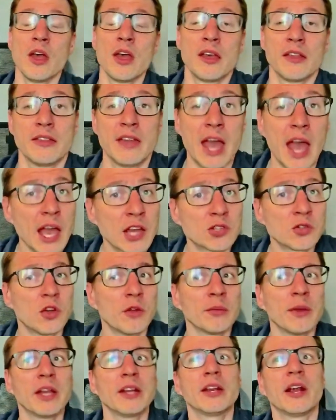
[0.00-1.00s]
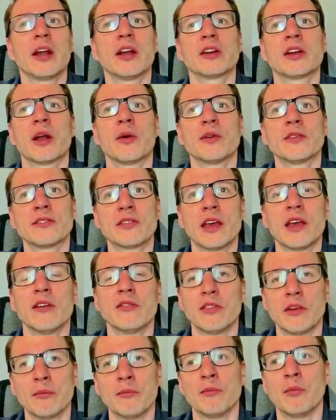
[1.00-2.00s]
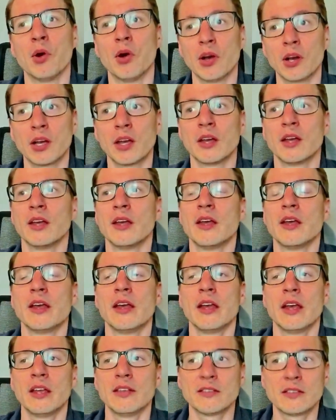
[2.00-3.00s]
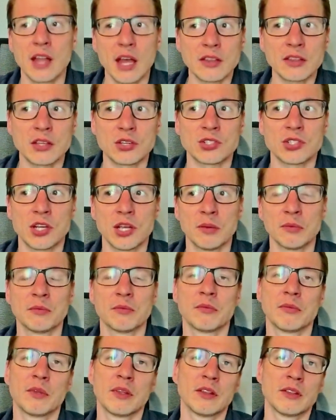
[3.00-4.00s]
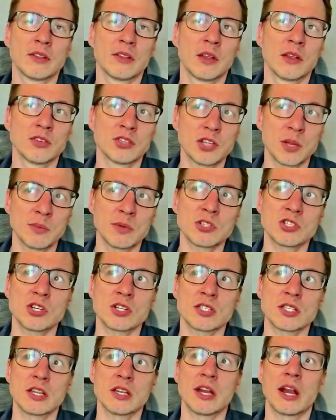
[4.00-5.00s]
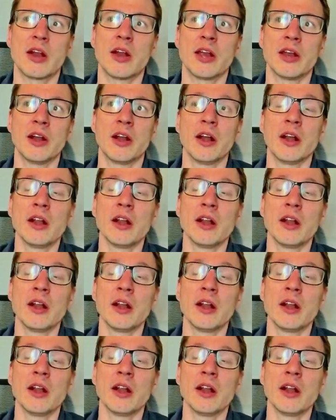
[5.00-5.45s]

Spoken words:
the actual main character, I would say, of the book is not the ship. The ship is just the narrator,